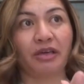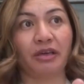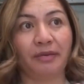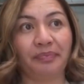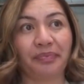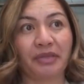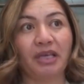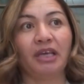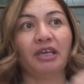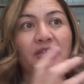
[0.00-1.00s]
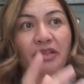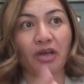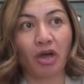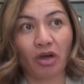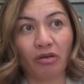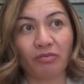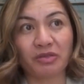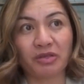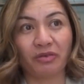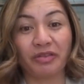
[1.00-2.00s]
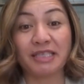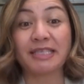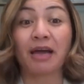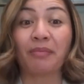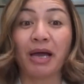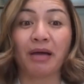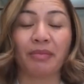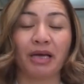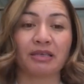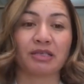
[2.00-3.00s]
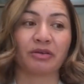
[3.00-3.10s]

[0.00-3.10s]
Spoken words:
the homes of these young mama.